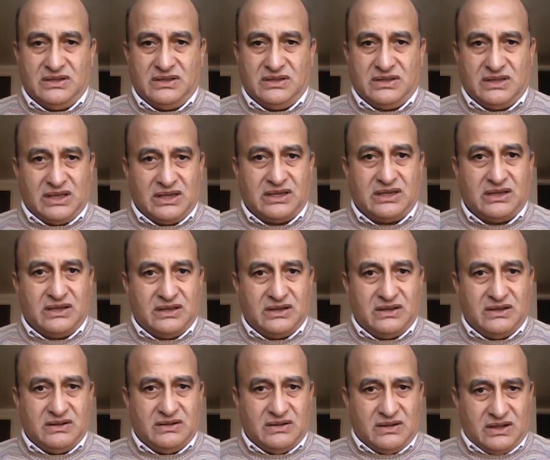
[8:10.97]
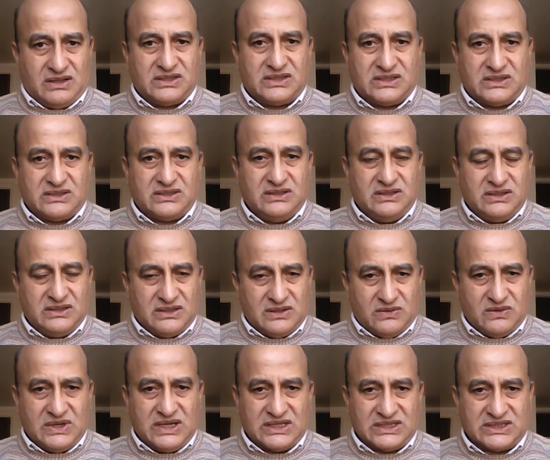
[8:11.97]
like us in the
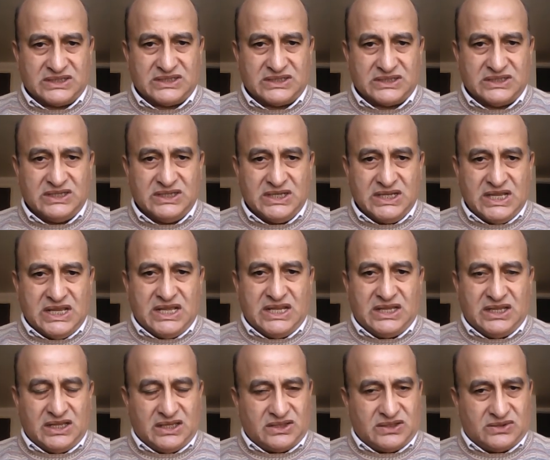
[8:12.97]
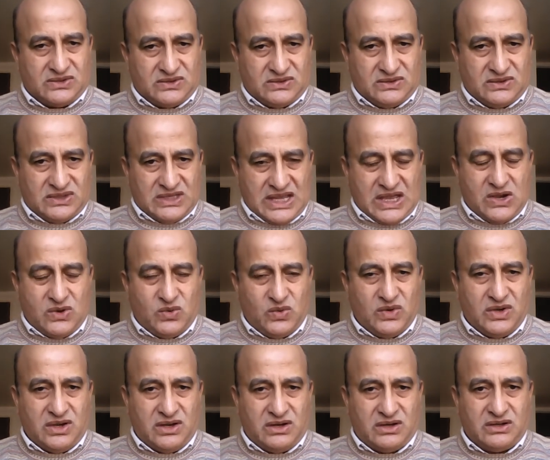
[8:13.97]
West. Like now we
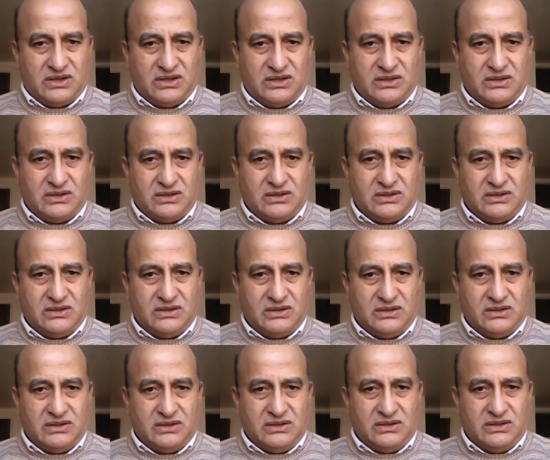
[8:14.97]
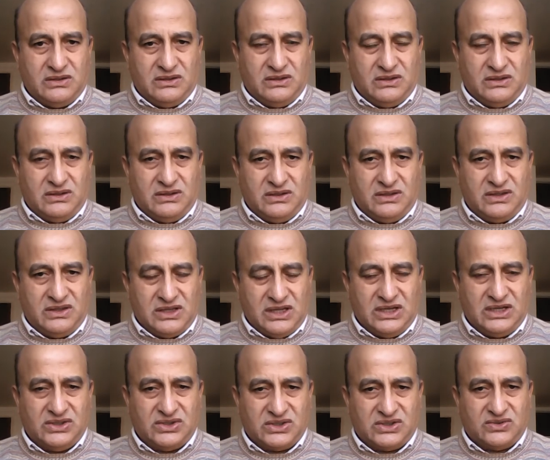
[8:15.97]
are in the
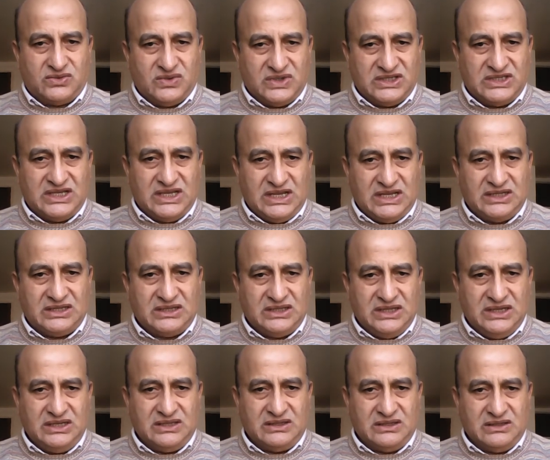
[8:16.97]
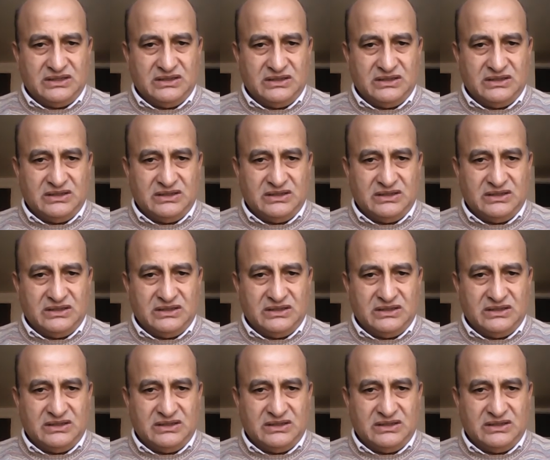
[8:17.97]
year 2018.